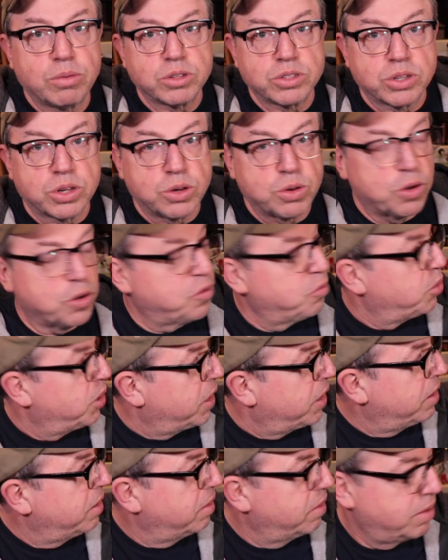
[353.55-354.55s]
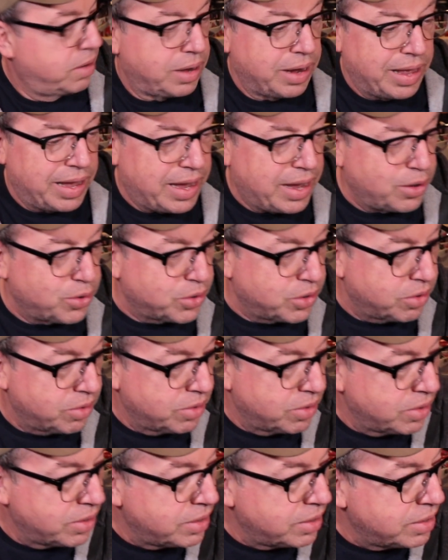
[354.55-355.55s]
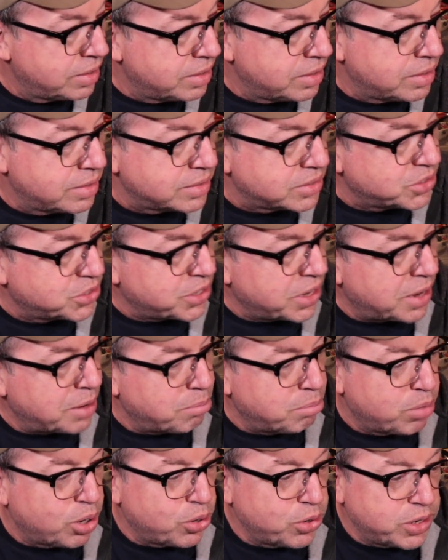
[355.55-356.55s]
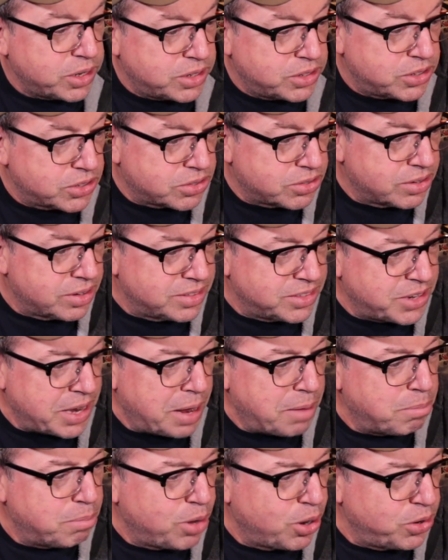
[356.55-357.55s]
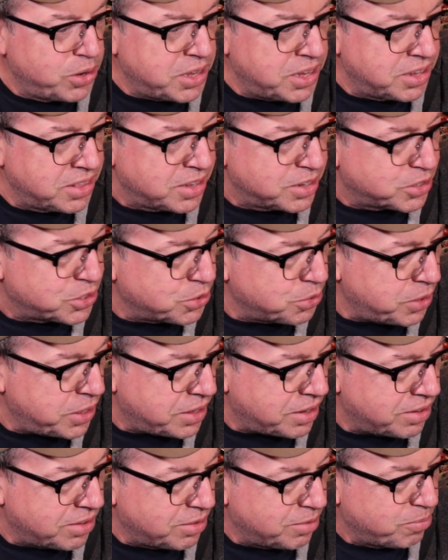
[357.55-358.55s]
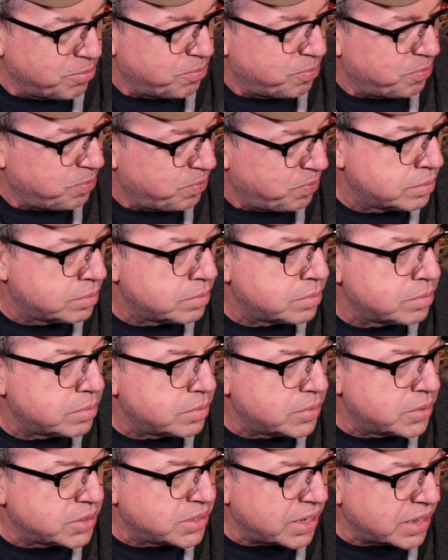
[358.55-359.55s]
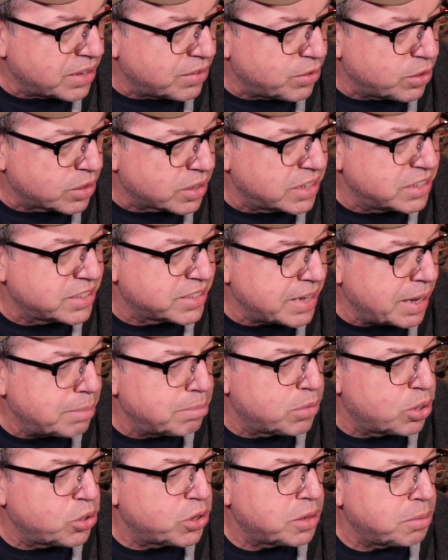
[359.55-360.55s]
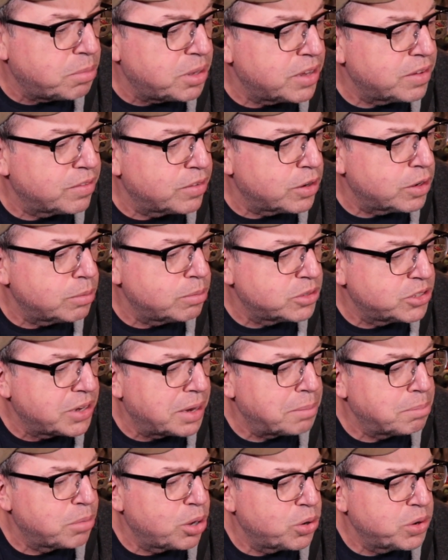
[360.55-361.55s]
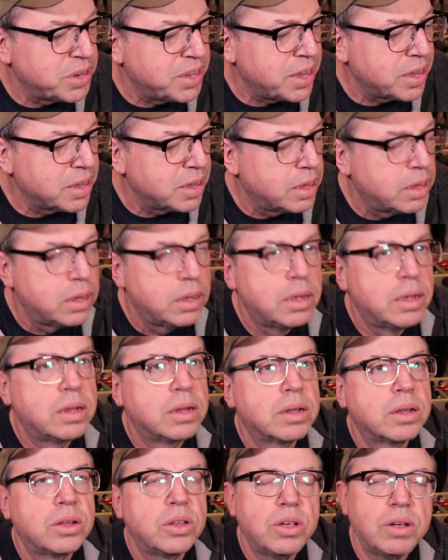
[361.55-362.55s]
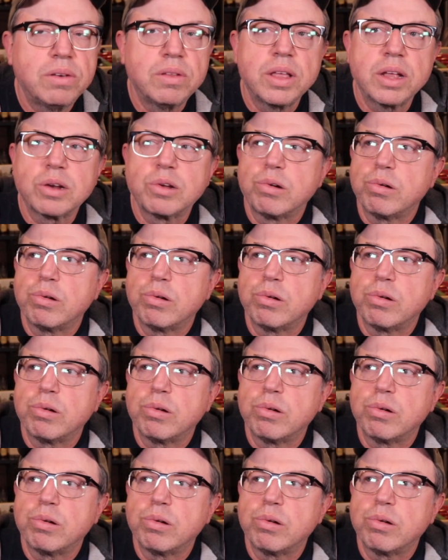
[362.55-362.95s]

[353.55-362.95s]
was that drove by. Loud. Zamboni in the street. Is that the verb? Can Zamboni be a verb? Zambonying? Do you hear that